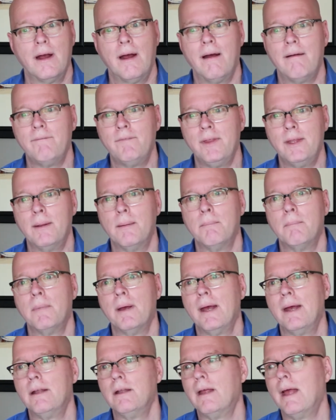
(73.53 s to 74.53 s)
of
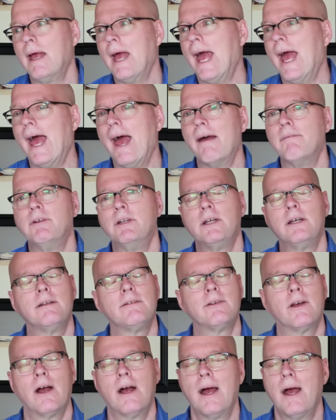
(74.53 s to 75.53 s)
them having a
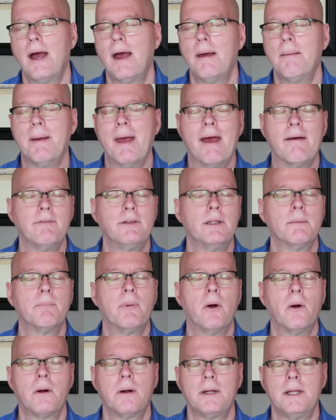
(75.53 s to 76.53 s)
good time, having the
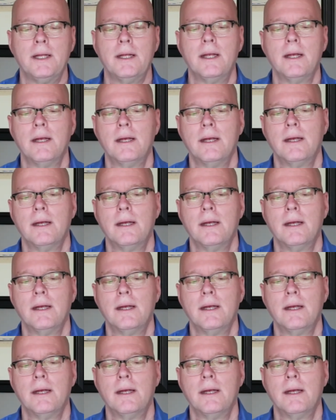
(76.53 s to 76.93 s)
party,